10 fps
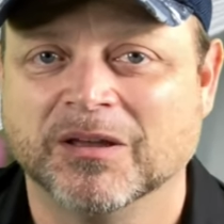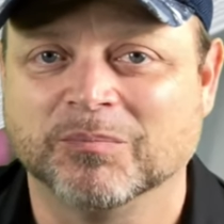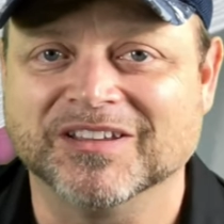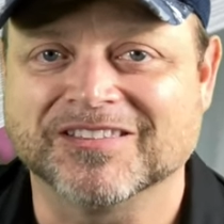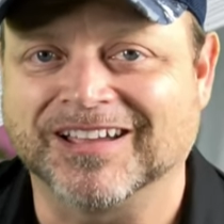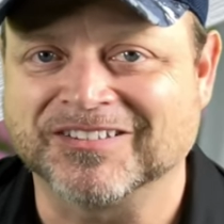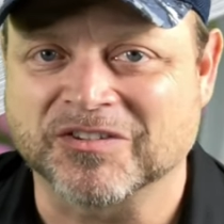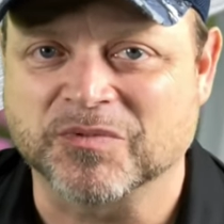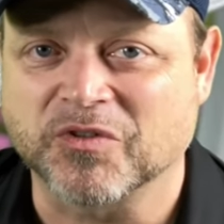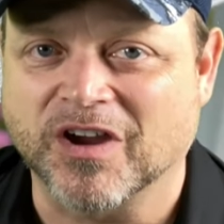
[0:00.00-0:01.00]
Please like and
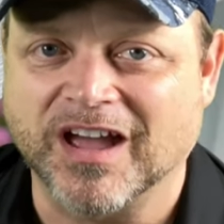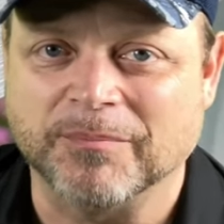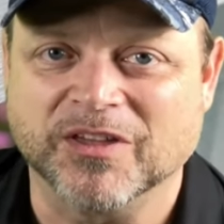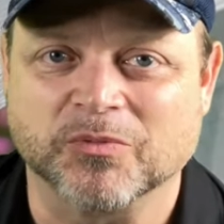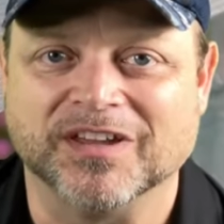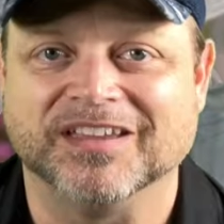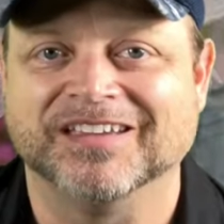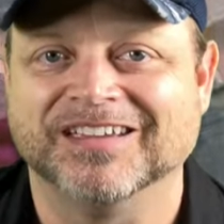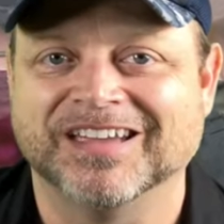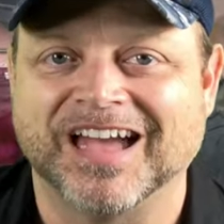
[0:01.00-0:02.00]
subscribe as we
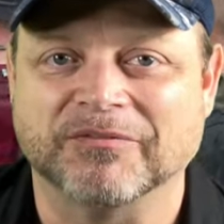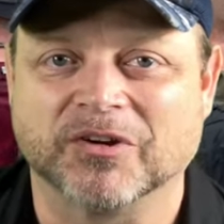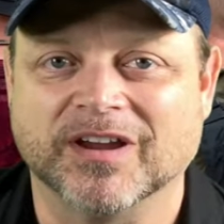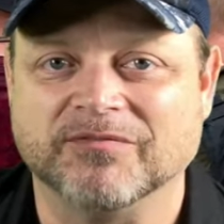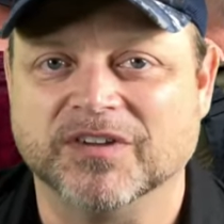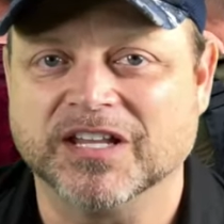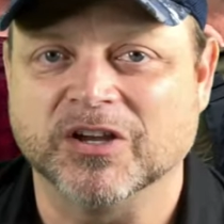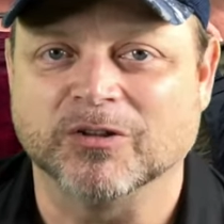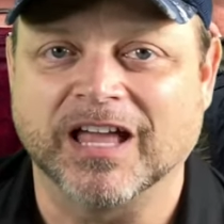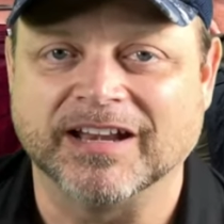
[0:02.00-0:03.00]
have a great
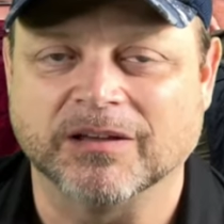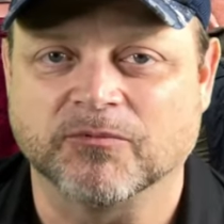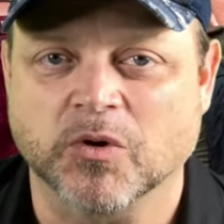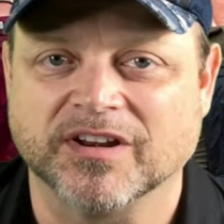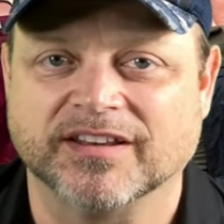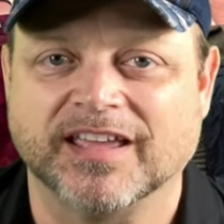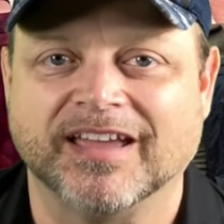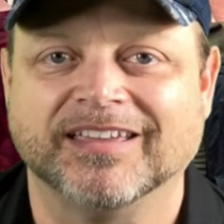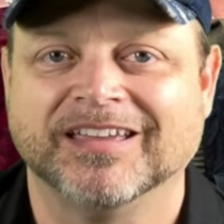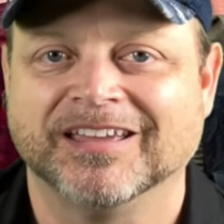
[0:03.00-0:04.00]
video lined up for you
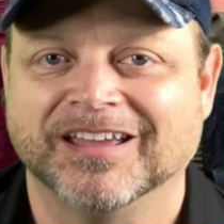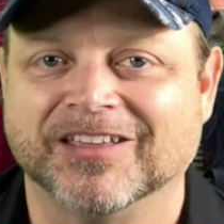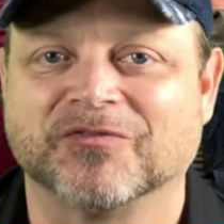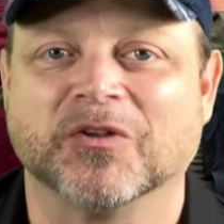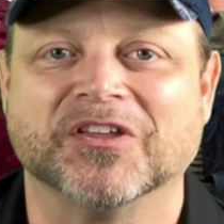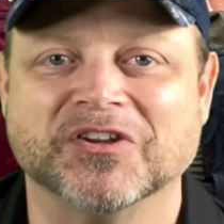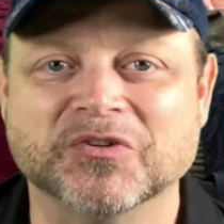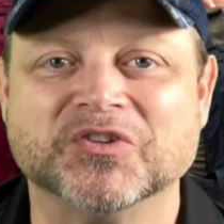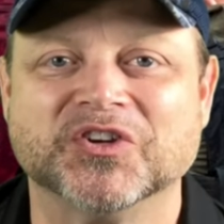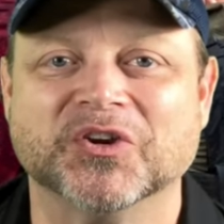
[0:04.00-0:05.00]
today. It's for the new
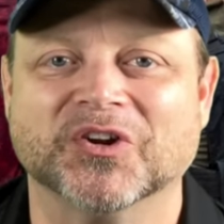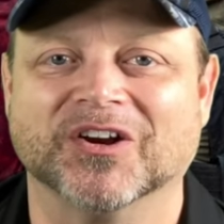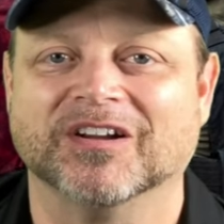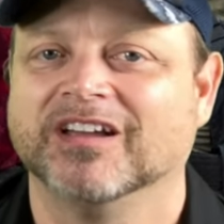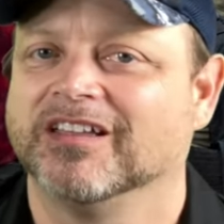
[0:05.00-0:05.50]
shooter.